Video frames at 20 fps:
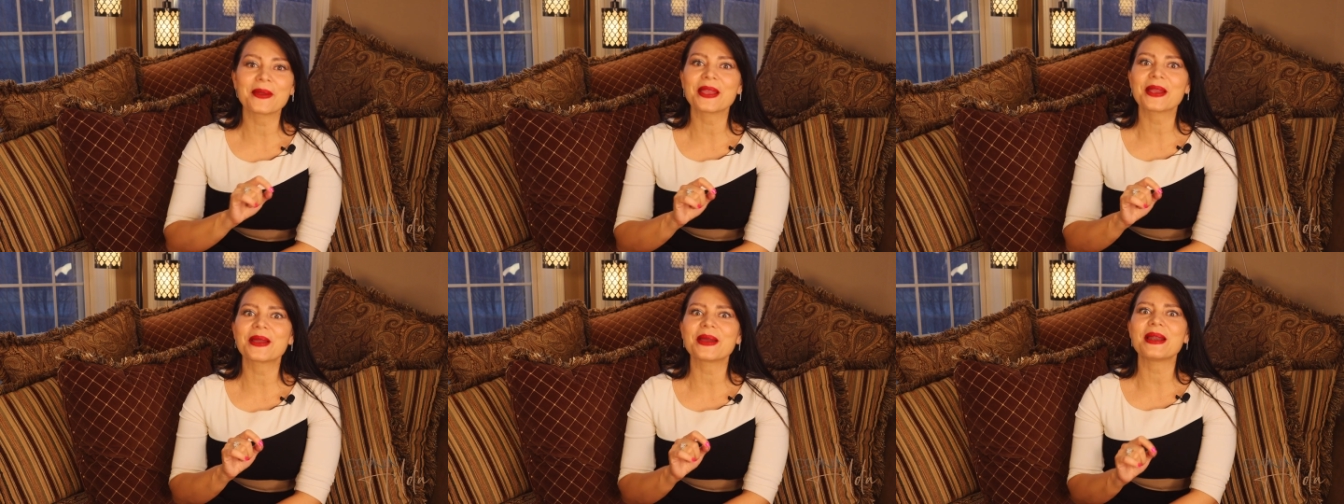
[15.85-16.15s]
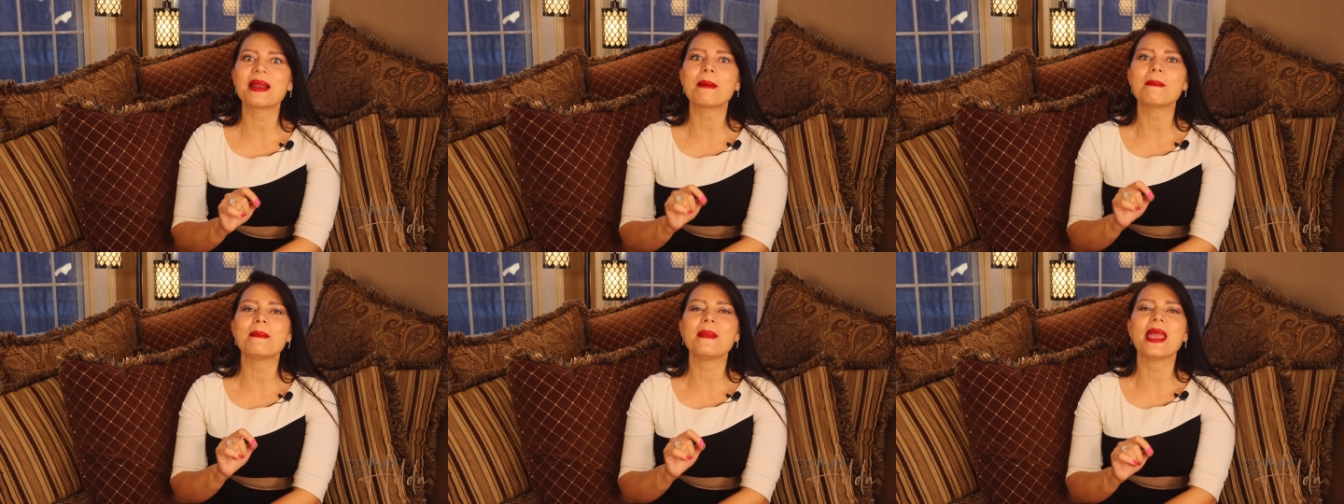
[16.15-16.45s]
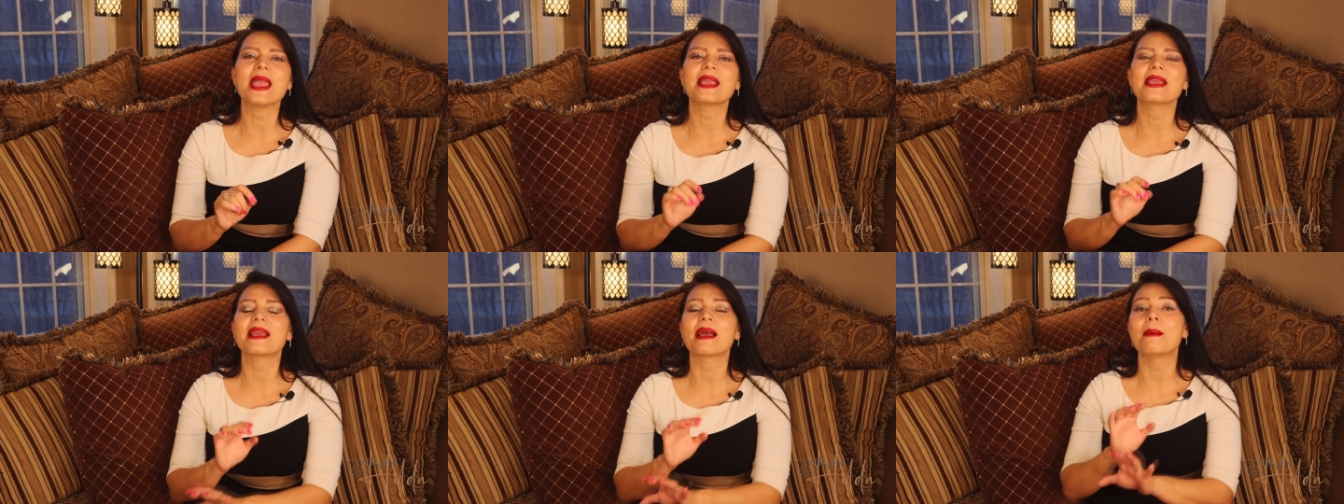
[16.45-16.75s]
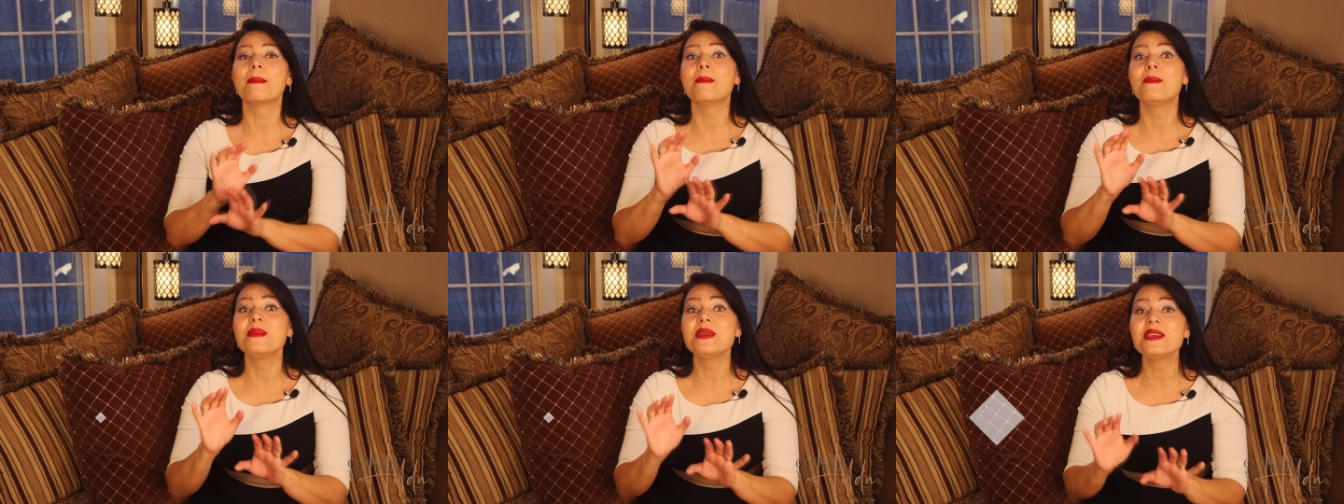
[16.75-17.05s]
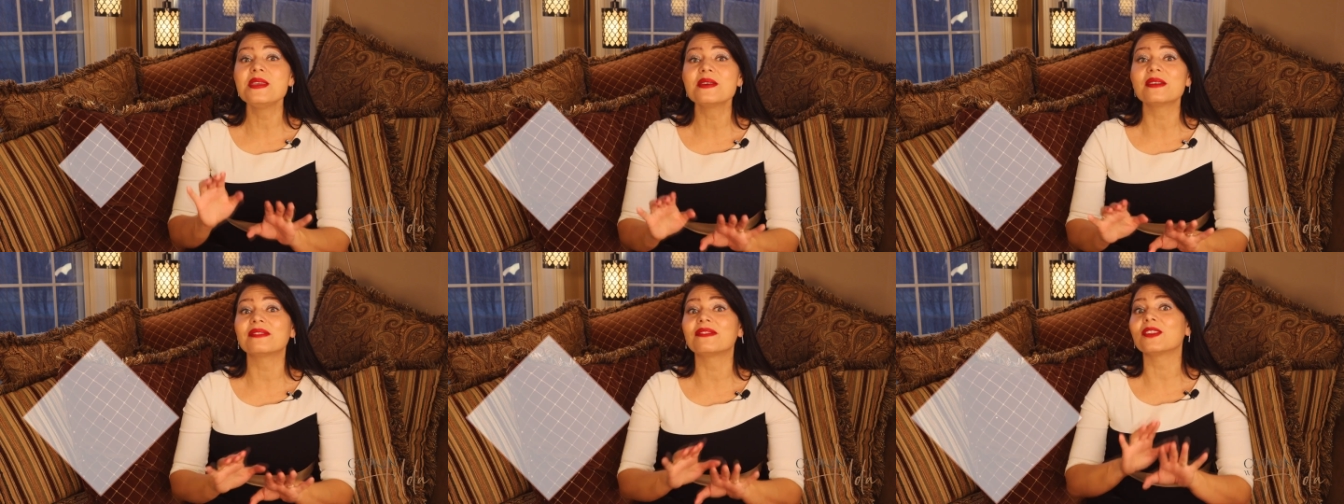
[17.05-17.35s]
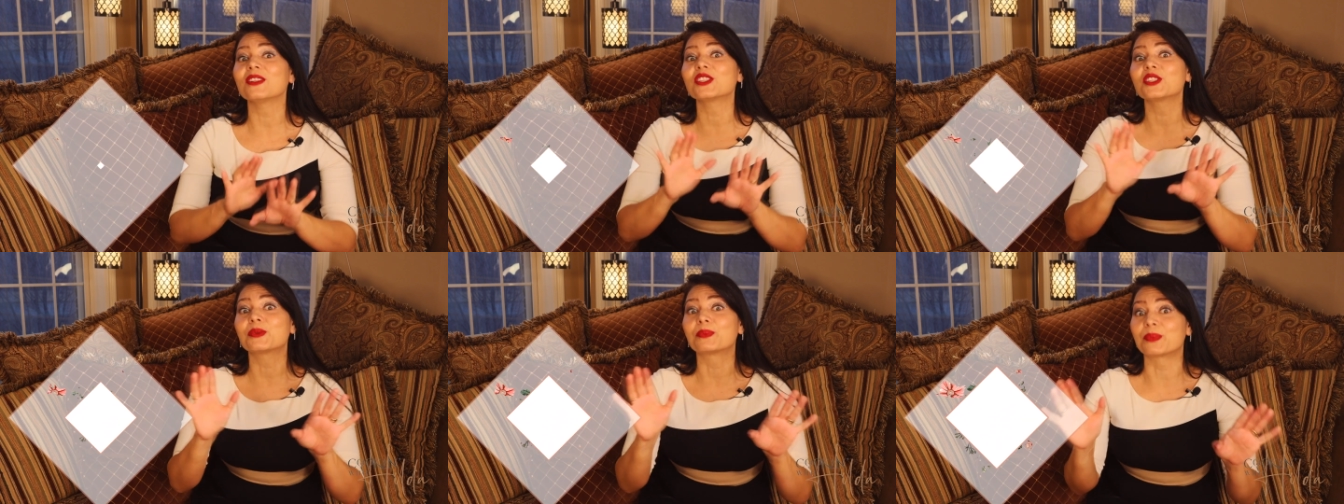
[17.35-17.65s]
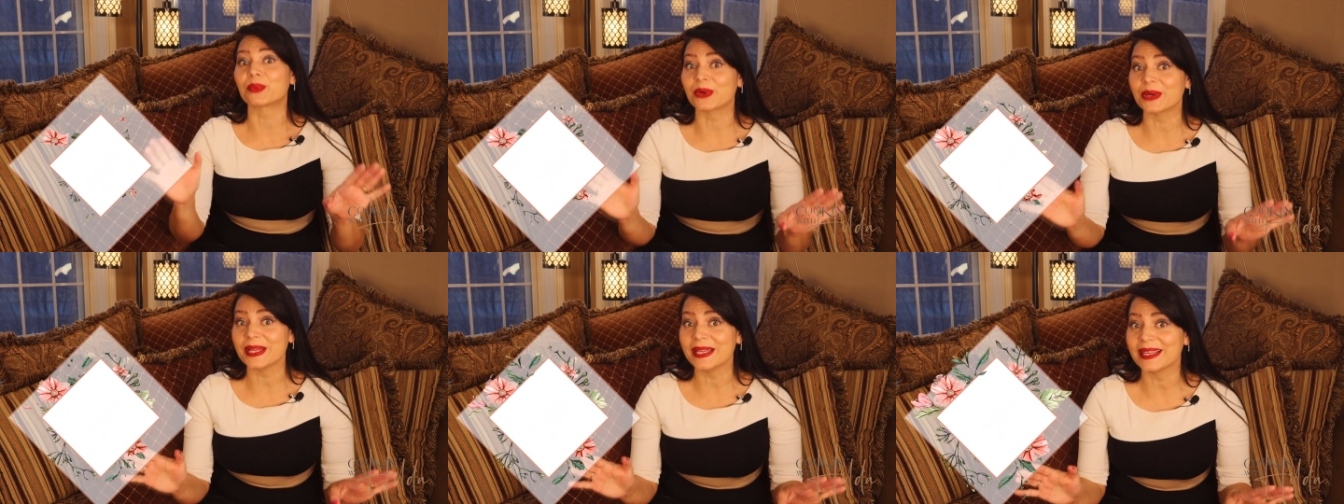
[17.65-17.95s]
we're gonna make a beautiful
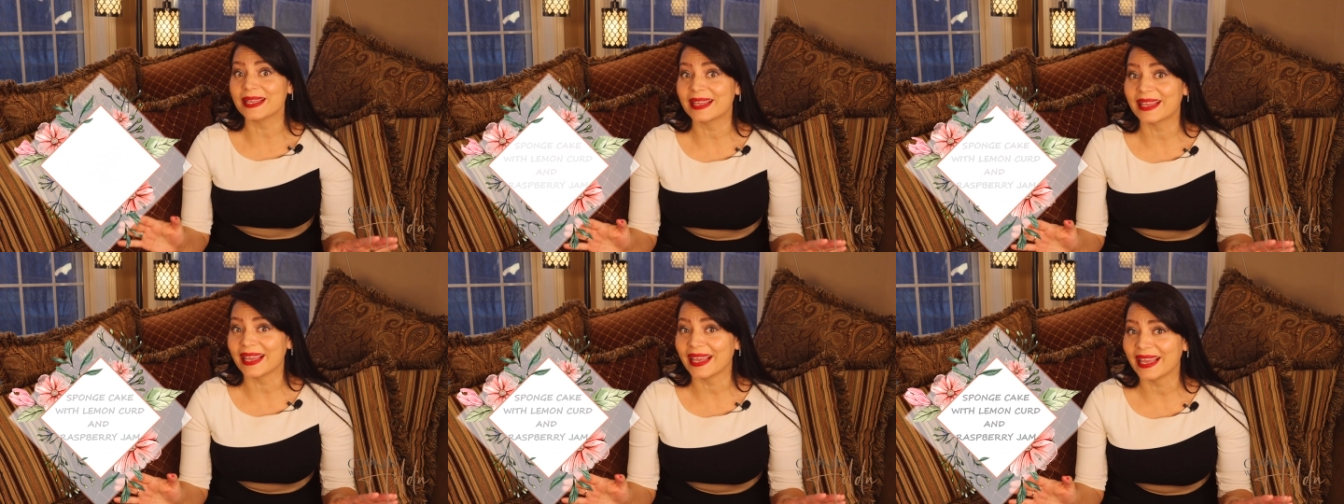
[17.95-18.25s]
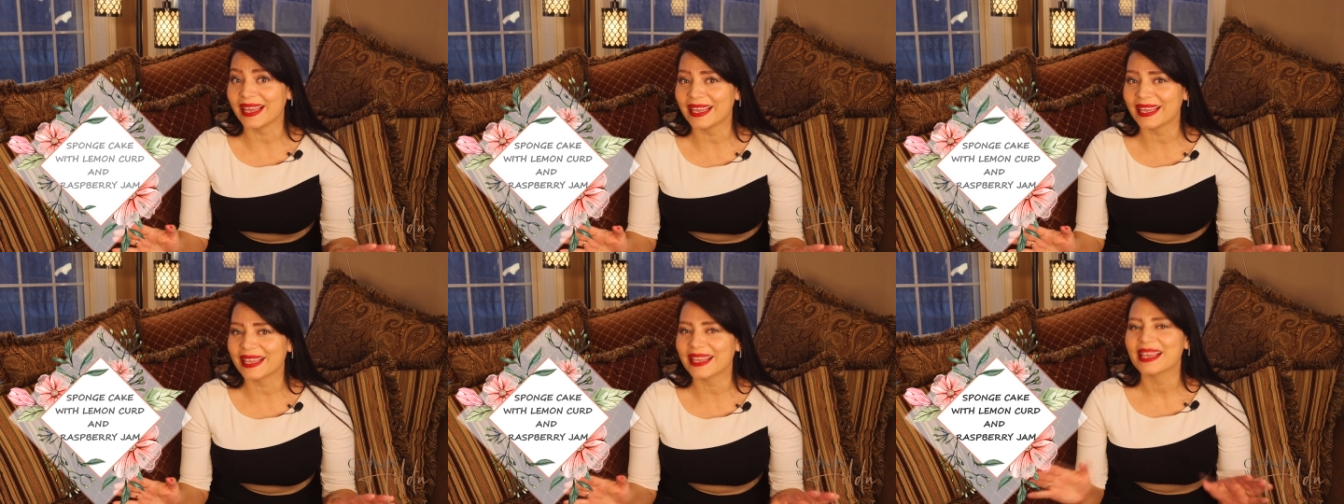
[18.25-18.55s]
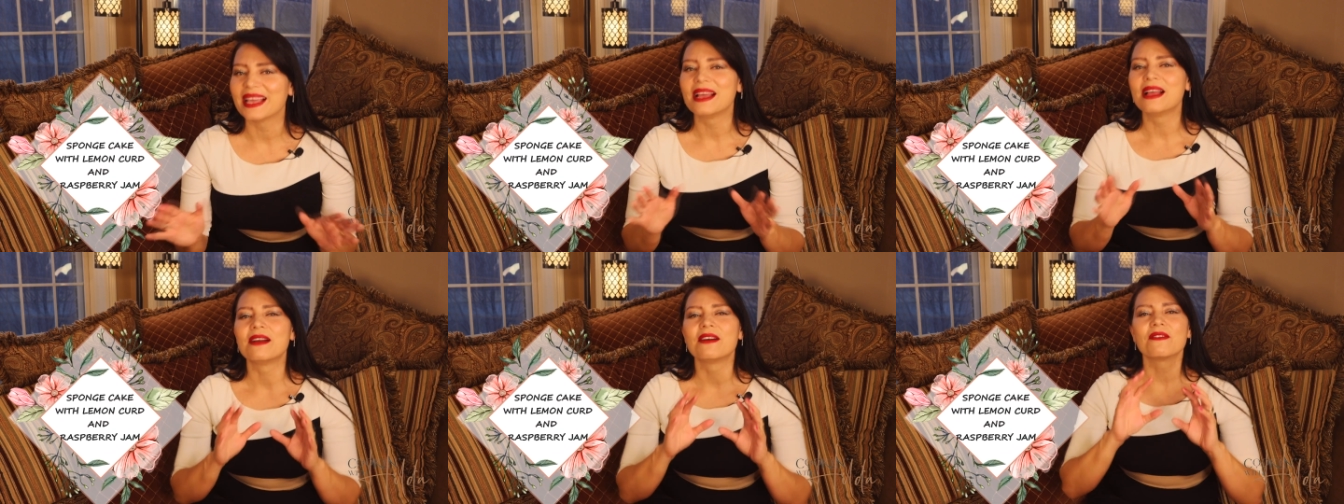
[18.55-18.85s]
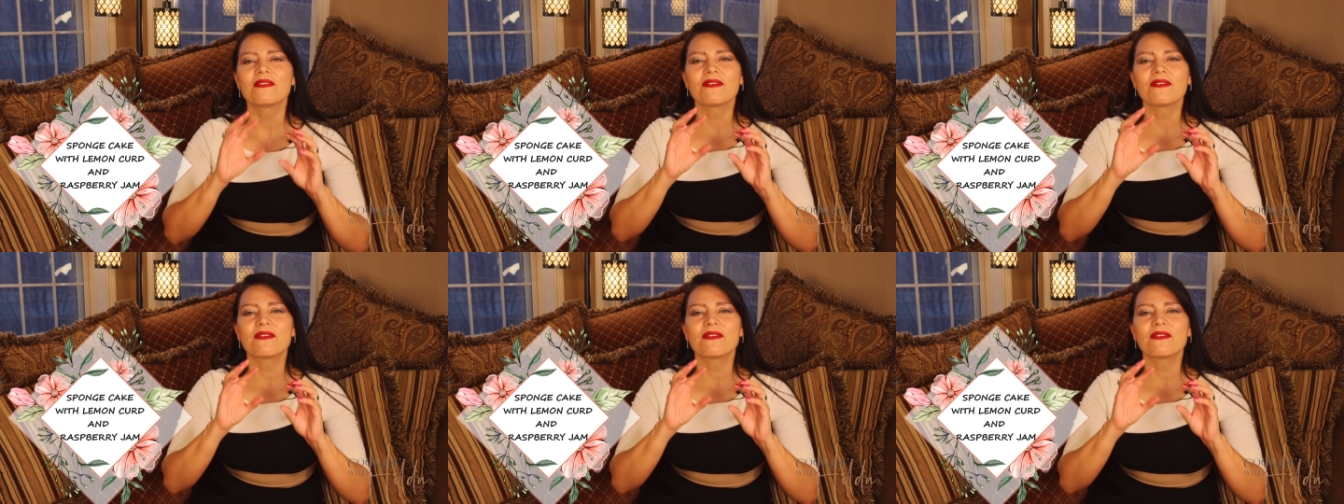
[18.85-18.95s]
spring cake,